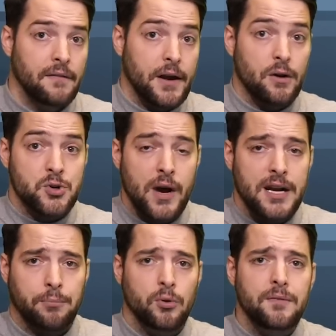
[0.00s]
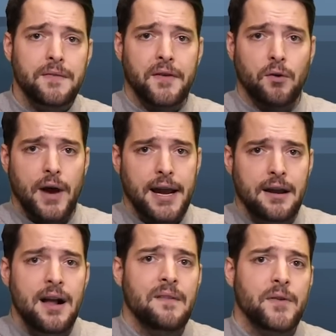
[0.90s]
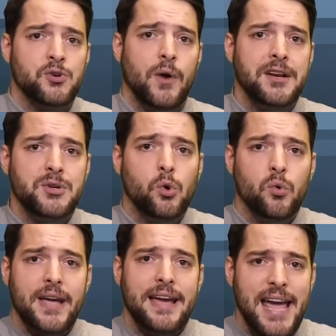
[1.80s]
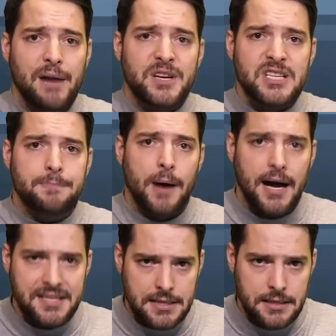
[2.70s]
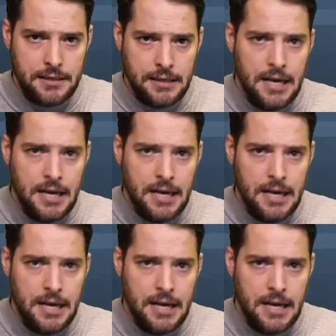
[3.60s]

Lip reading: They aren't trying to prove that they're right, they're trying to create a response.